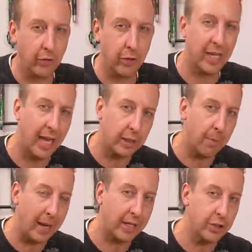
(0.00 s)
so you can
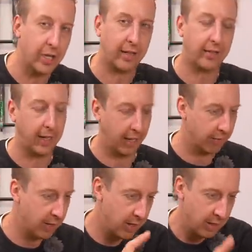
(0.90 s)
go back and check that
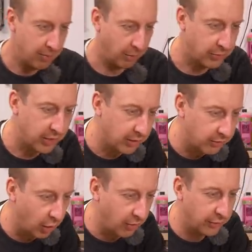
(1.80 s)
out. But I'm just gonna
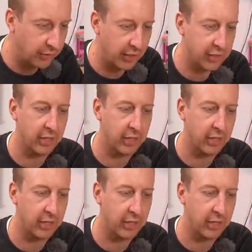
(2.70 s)
dive into this.